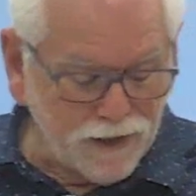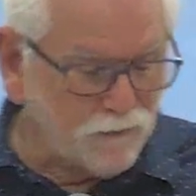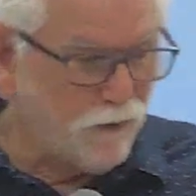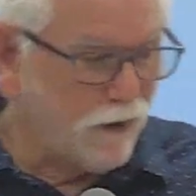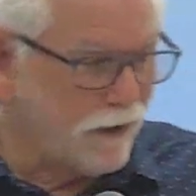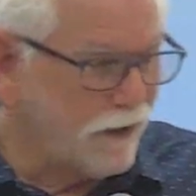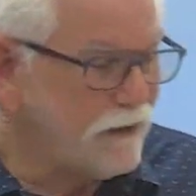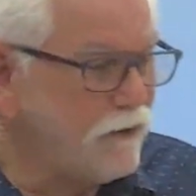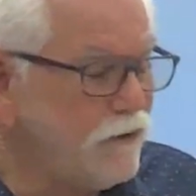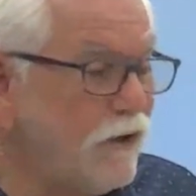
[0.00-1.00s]
But
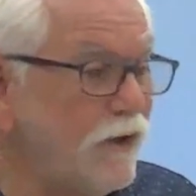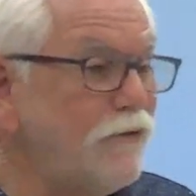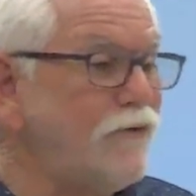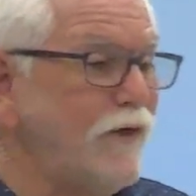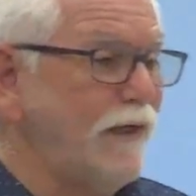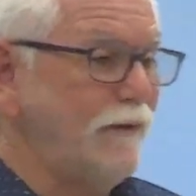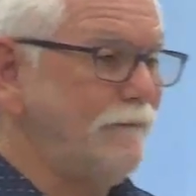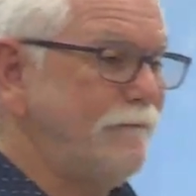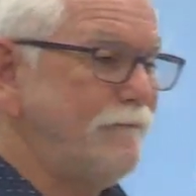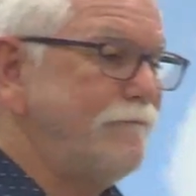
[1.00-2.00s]
you're going to see.
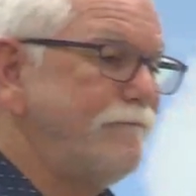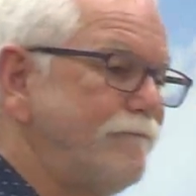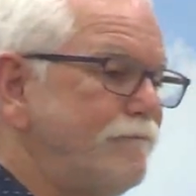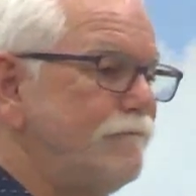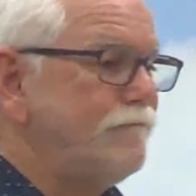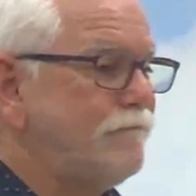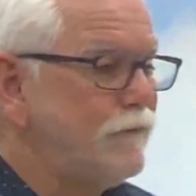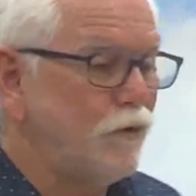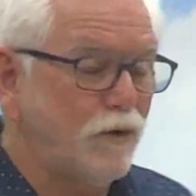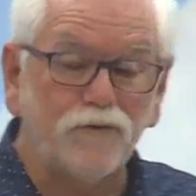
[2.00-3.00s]
You're going